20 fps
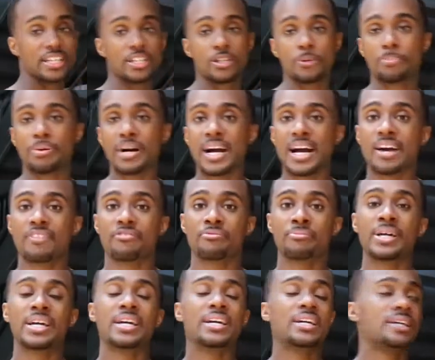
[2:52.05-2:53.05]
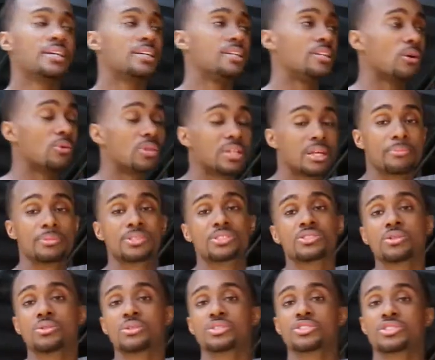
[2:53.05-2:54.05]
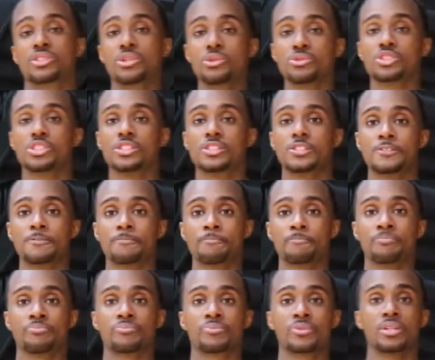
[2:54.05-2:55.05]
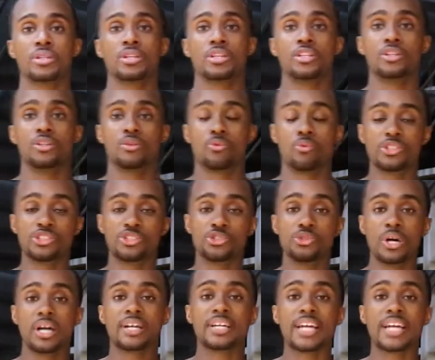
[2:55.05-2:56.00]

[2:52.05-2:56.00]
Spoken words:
in your path, man. No limits, no excuses. What you are